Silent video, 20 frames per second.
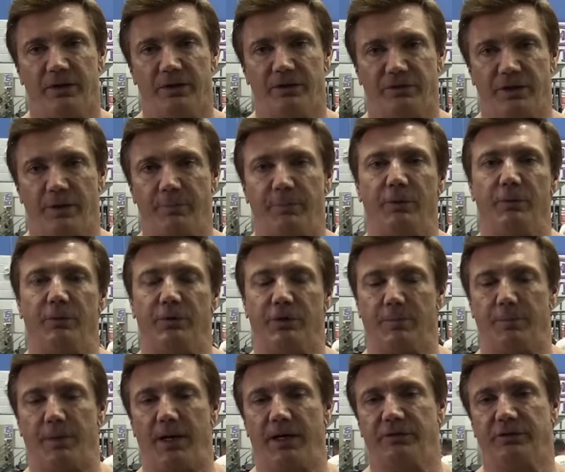Same thing with the
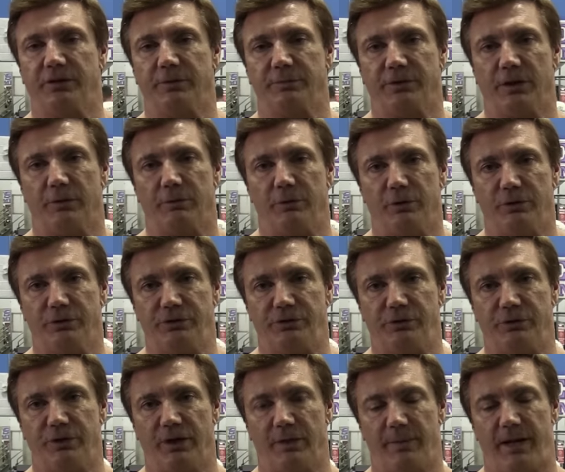biceps. I would always
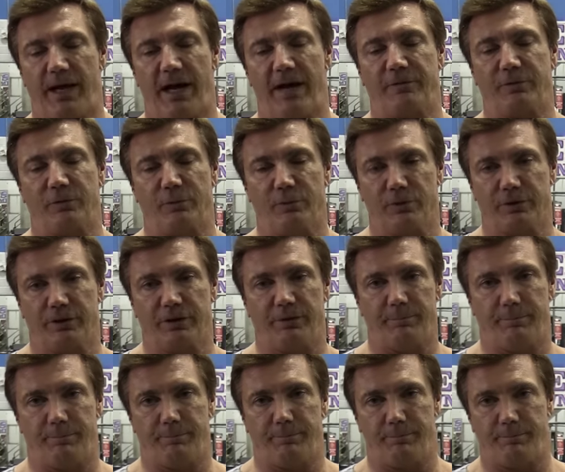do them after working
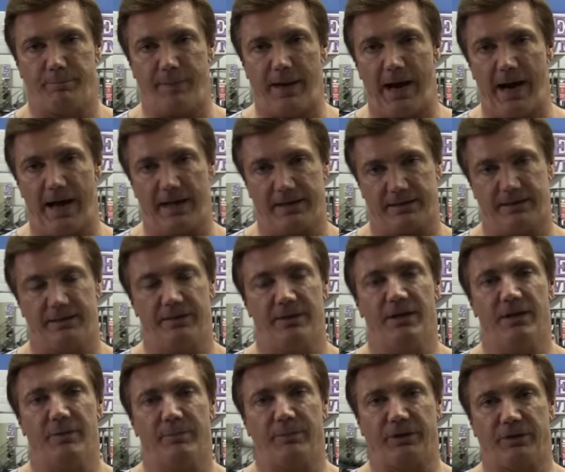back
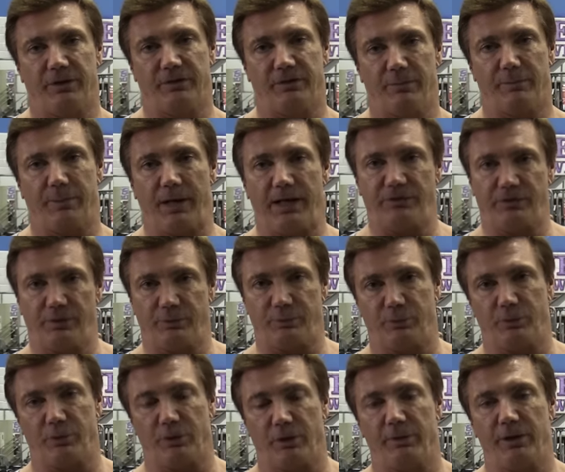because the biceps
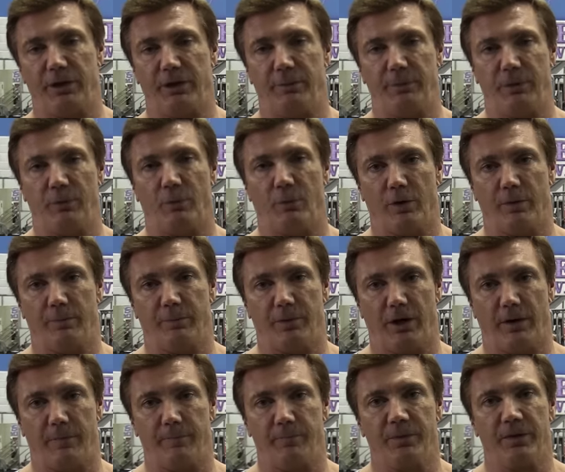would already be warmed
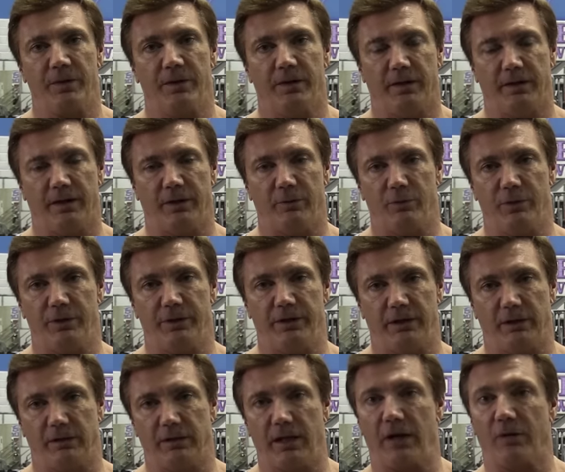up and they wouldn't
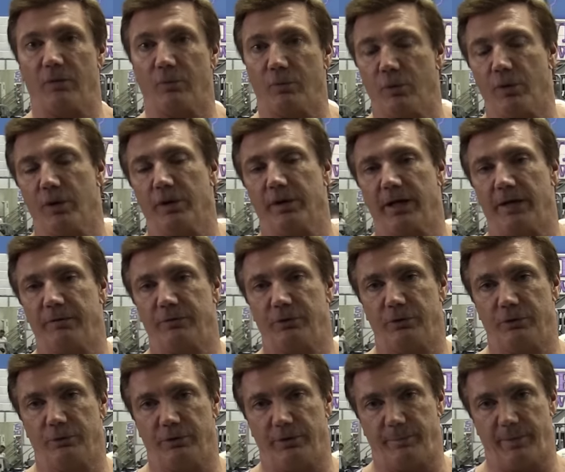need a lot of work after
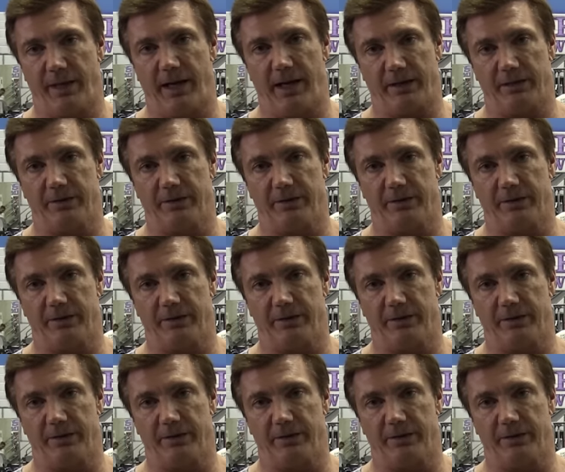doing back.